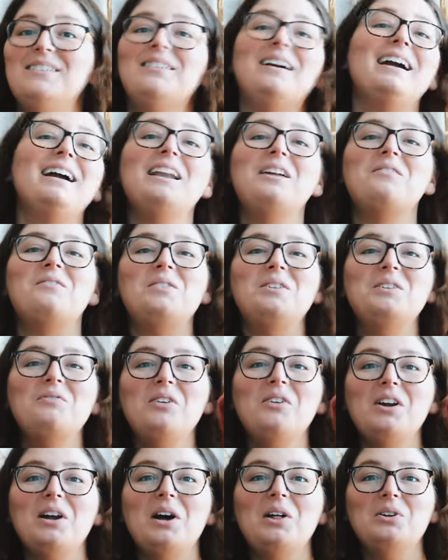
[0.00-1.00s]
I got a few
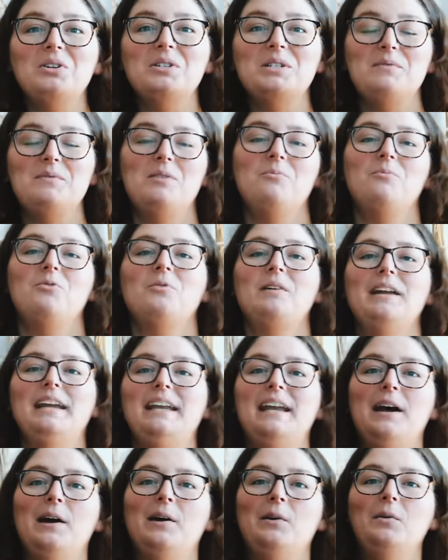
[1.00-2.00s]
different colors of the
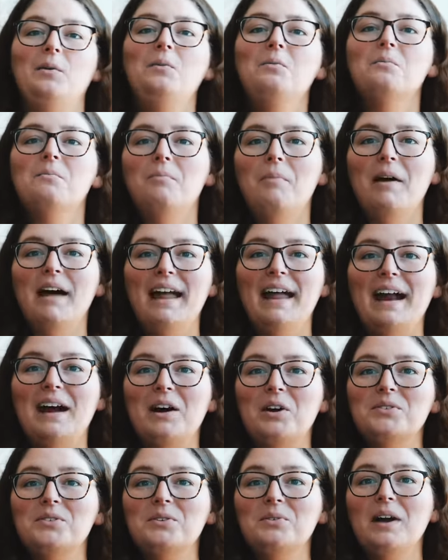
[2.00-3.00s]
merino, but I
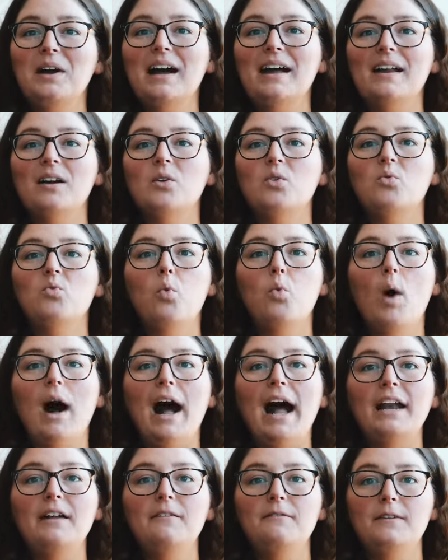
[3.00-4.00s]
also got
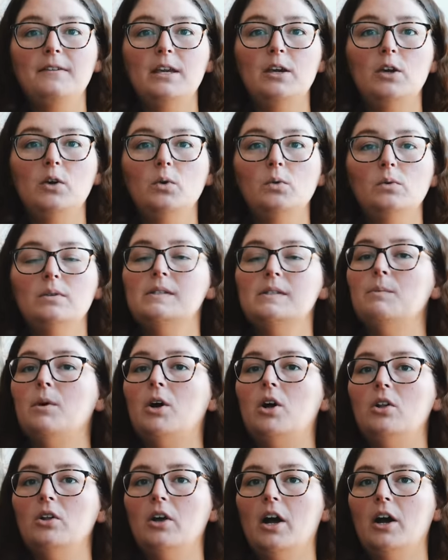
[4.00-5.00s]
quite a few
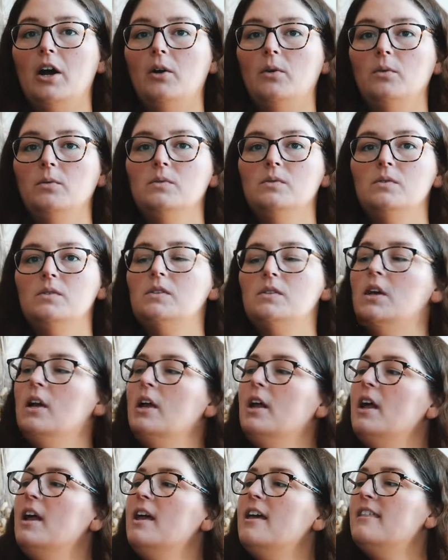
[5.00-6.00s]
small cones
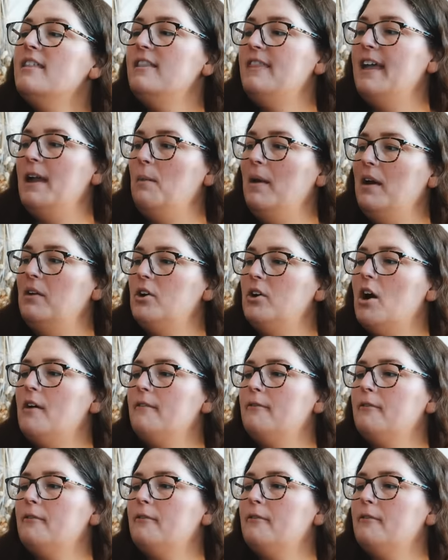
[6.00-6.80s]
that they wound off